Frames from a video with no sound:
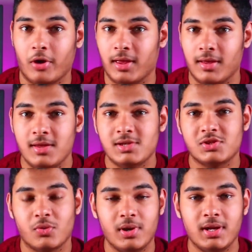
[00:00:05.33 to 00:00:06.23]
Okay,
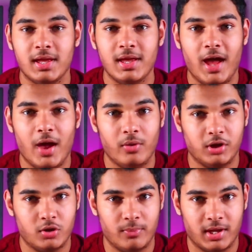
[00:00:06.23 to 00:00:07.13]
so one day I
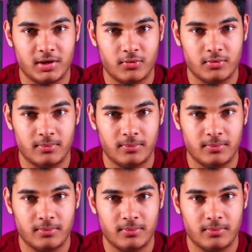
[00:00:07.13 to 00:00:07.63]
wanted to make a drone.